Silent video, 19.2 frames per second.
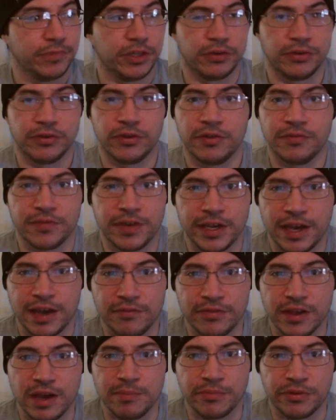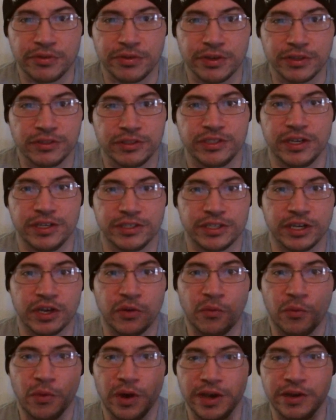Don't know if I have that pronunciation
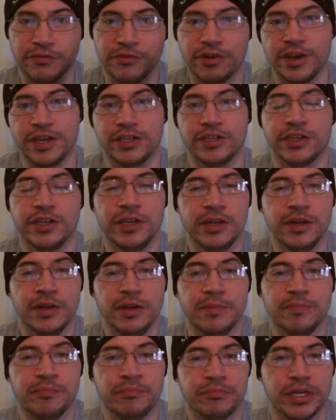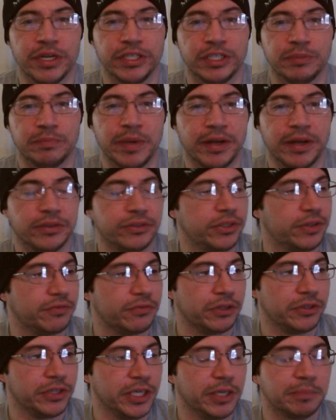quite right, but it's spelled
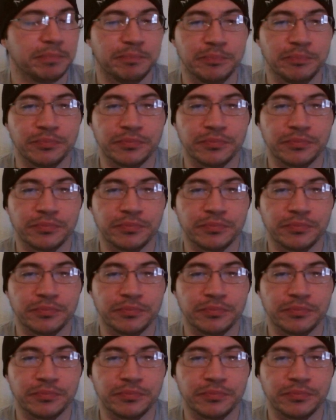differently.